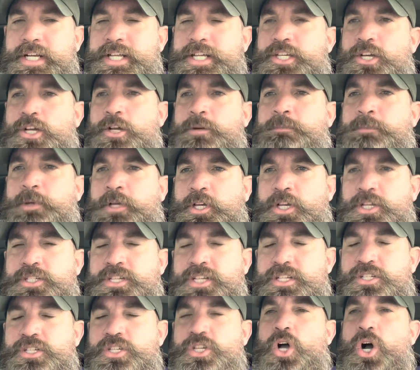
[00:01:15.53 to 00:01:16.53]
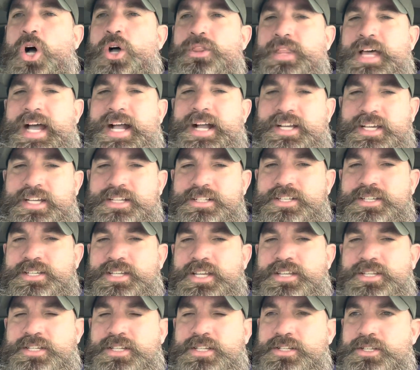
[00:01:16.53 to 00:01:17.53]
good because it's got that
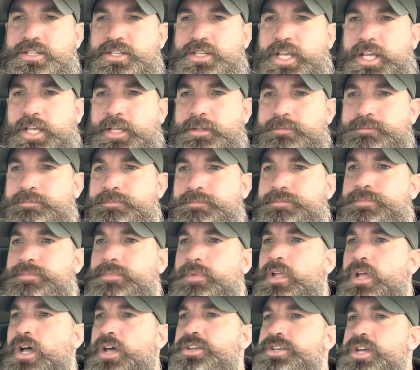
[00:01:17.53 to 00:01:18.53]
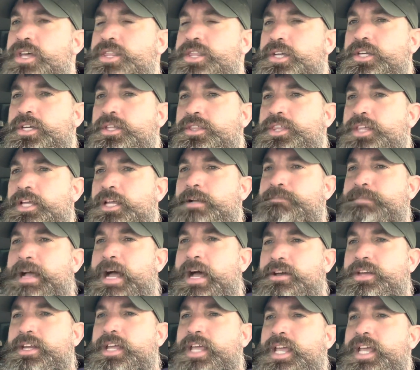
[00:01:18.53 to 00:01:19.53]
consistency. Another good thing
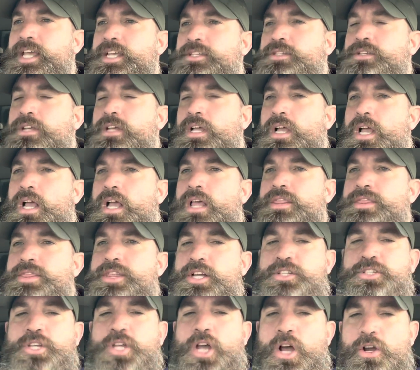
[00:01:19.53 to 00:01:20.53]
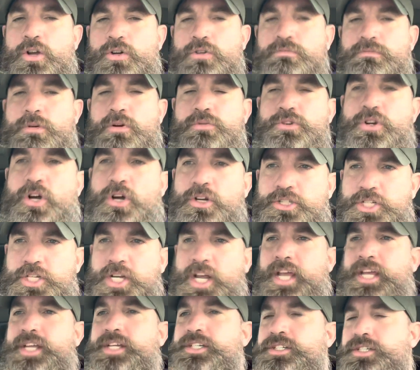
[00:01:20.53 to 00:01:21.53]
about it is the tone will not
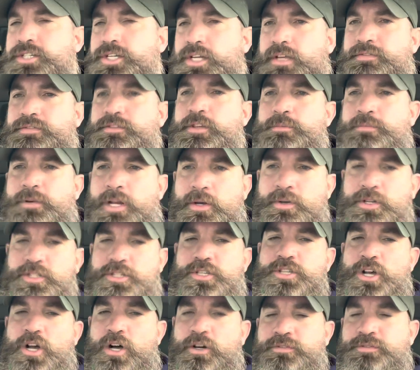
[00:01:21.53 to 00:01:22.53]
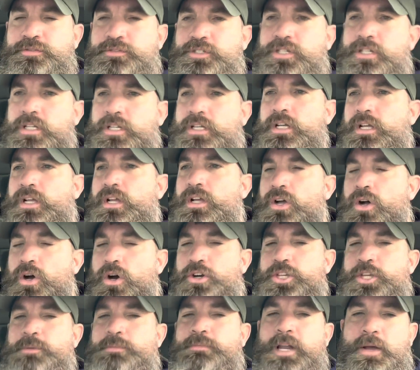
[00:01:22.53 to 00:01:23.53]
change. If you blow it soft,
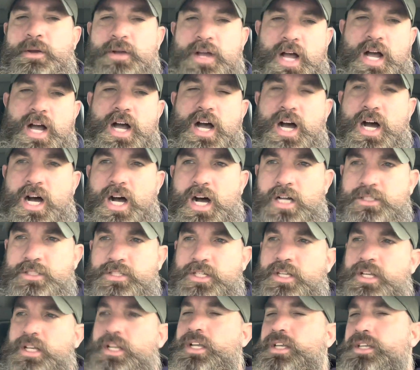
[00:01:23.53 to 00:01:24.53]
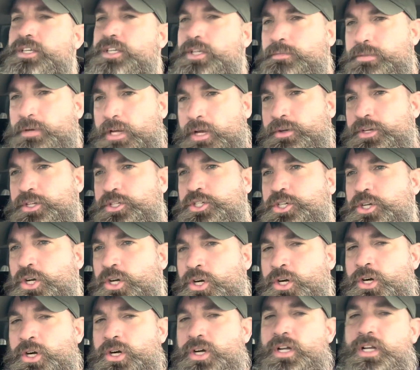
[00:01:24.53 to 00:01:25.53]
or you blow it hard, you blow it
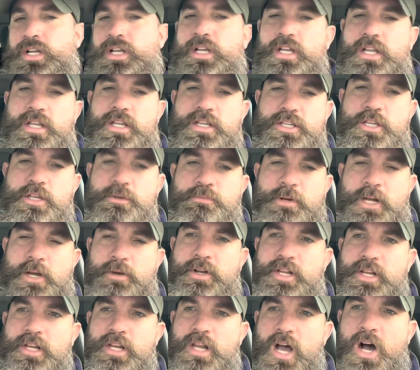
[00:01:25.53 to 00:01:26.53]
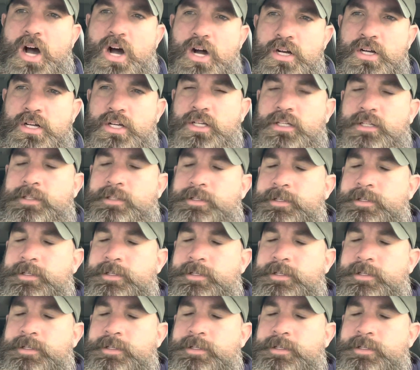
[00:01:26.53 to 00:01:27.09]
short, you blow it long,